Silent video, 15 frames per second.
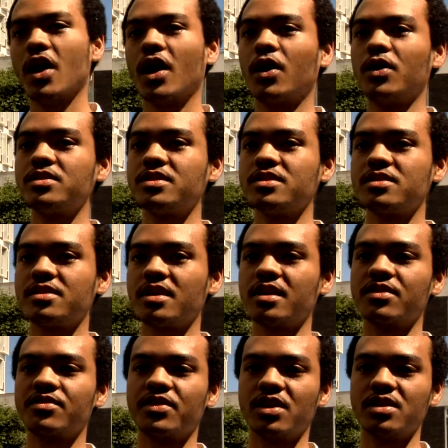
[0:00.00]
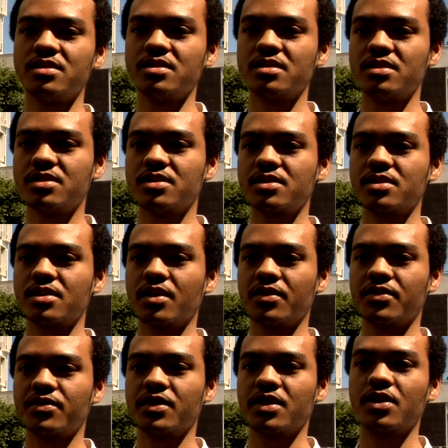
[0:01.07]
I wanted to take advantage
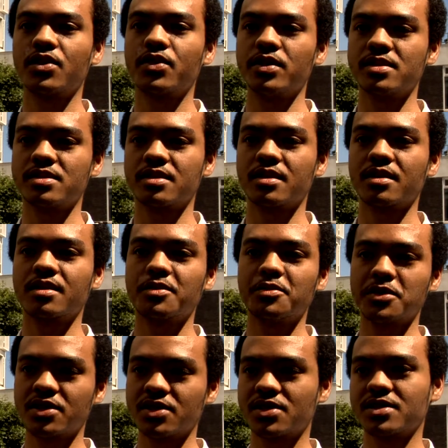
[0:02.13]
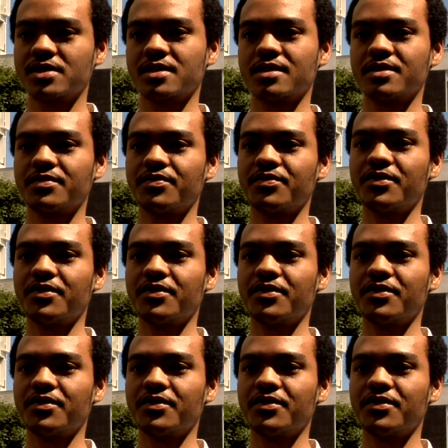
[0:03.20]
of the increasing commercial